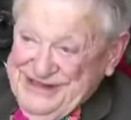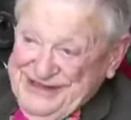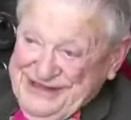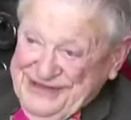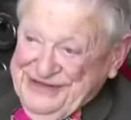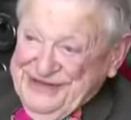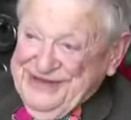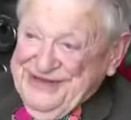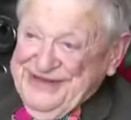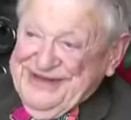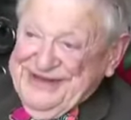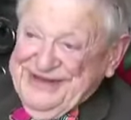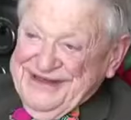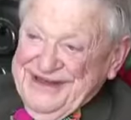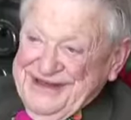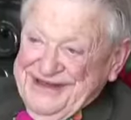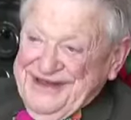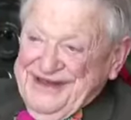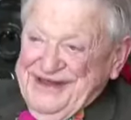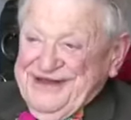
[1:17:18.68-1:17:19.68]
you know, I,
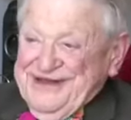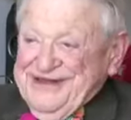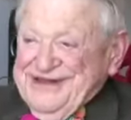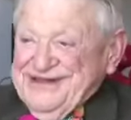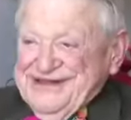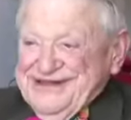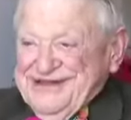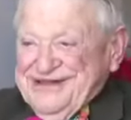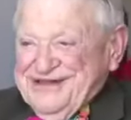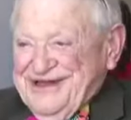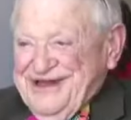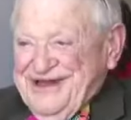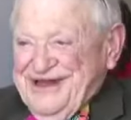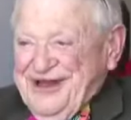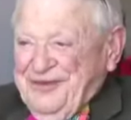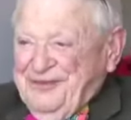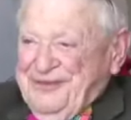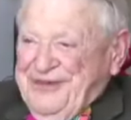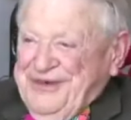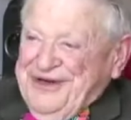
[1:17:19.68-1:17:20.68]
I
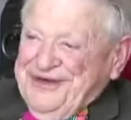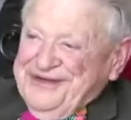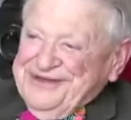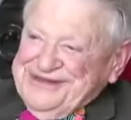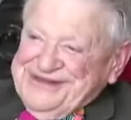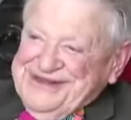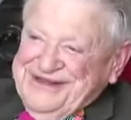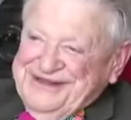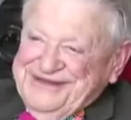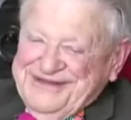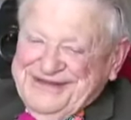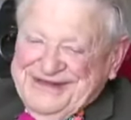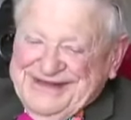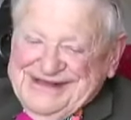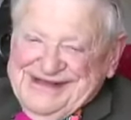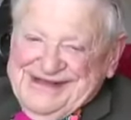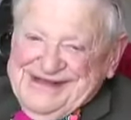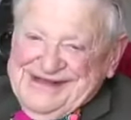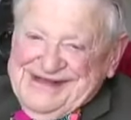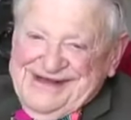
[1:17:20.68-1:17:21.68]
kept a lot of stuff.
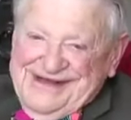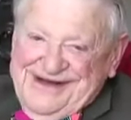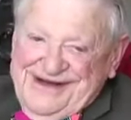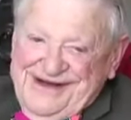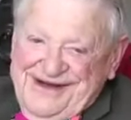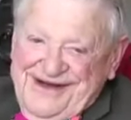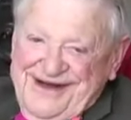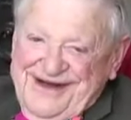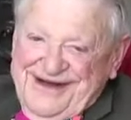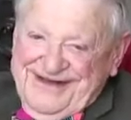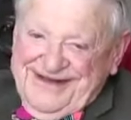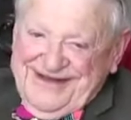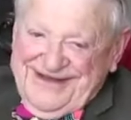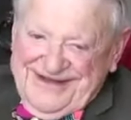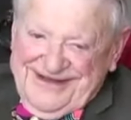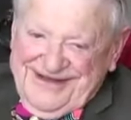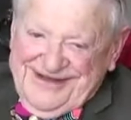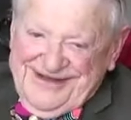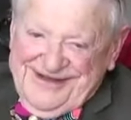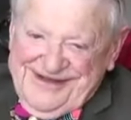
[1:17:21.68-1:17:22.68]

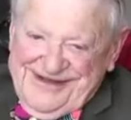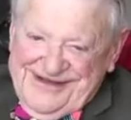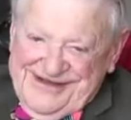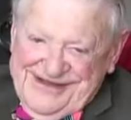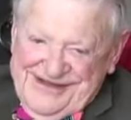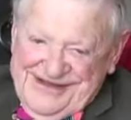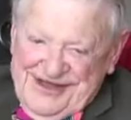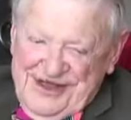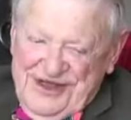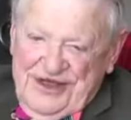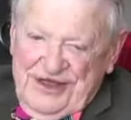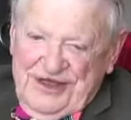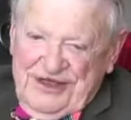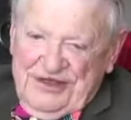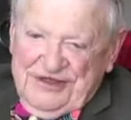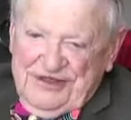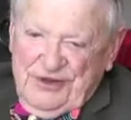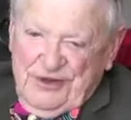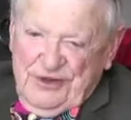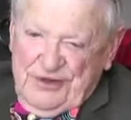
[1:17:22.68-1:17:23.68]
And uh,
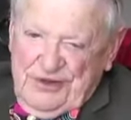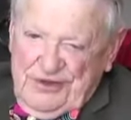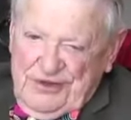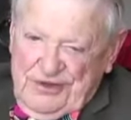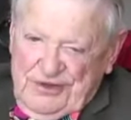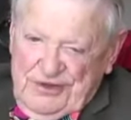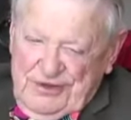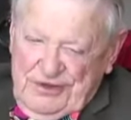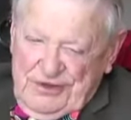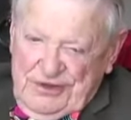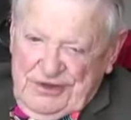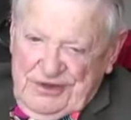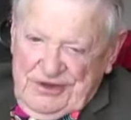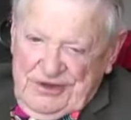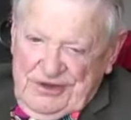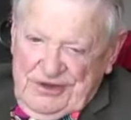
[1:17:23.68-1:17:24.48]
so